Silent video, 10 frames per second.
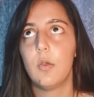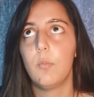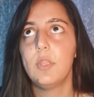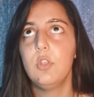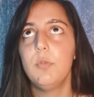
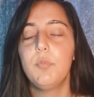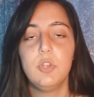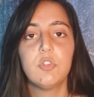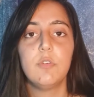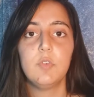when you
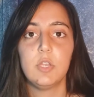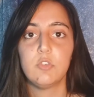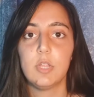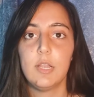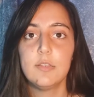breach
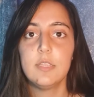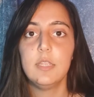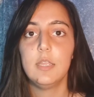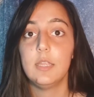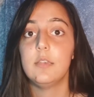
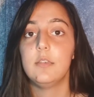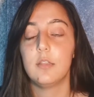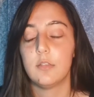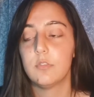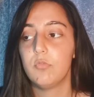confidentiality, it
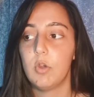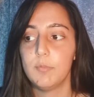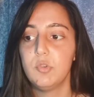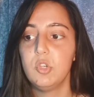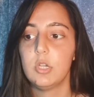does
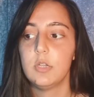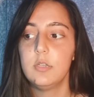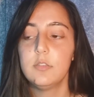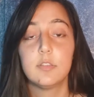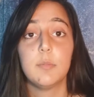rupture
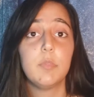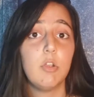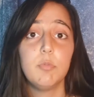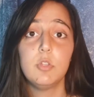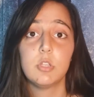some
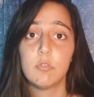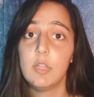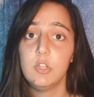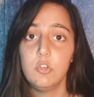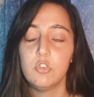therapeutic
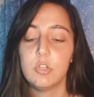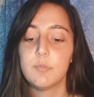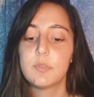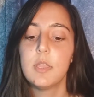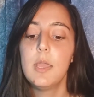
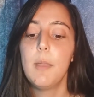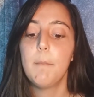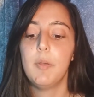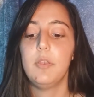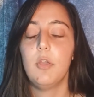relationships,
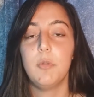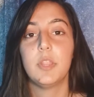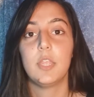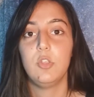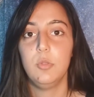but
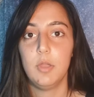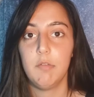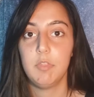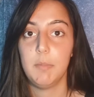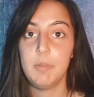knowing that you
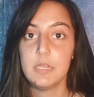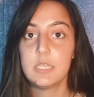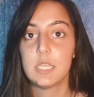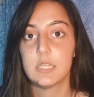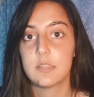have the
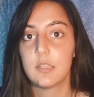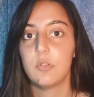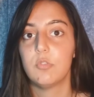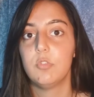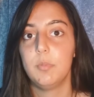ability and the
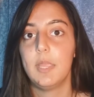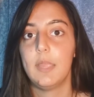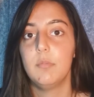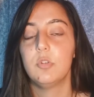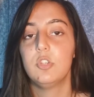skills to be
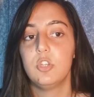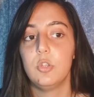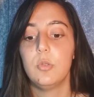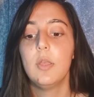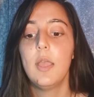able
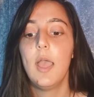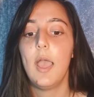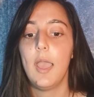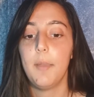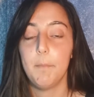to
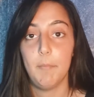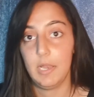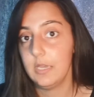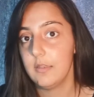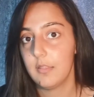
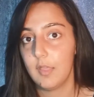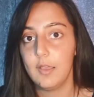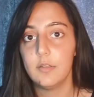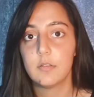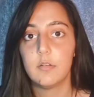mend
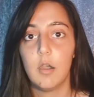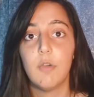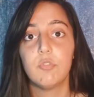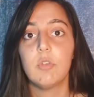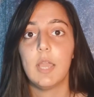that
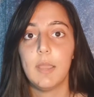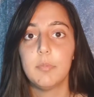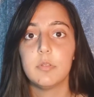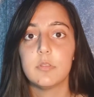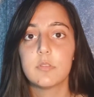after it
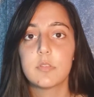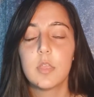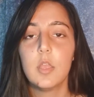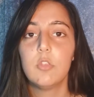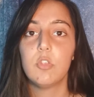happens.
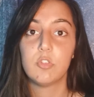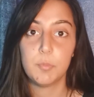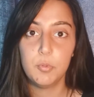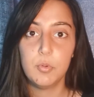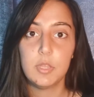So
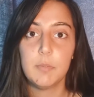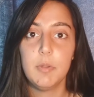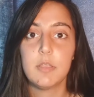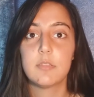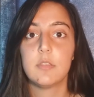supporting the
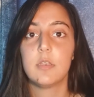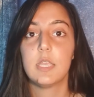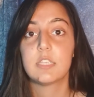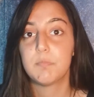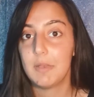person,
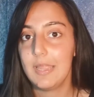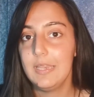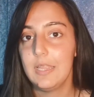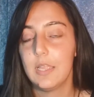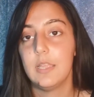
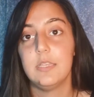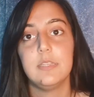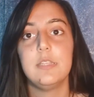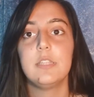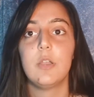explaining in
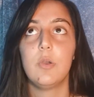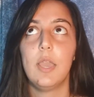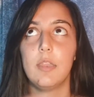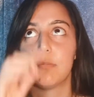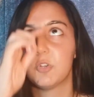detail
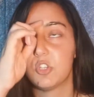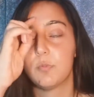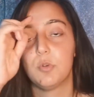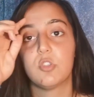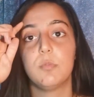and as much as
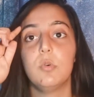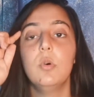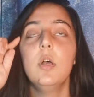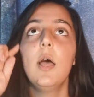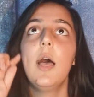possible